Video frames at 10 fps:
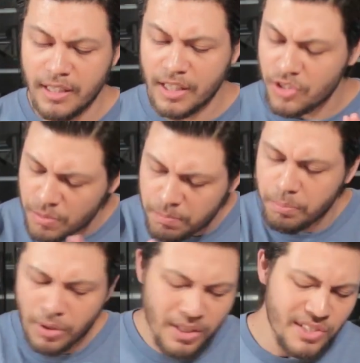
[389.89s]
and I just
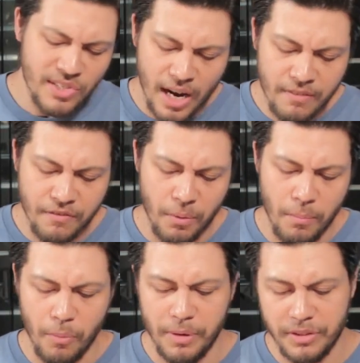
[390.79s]
put it aside for a
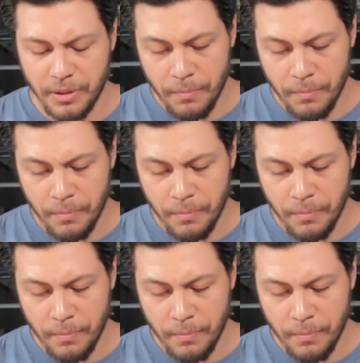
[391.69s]
moment,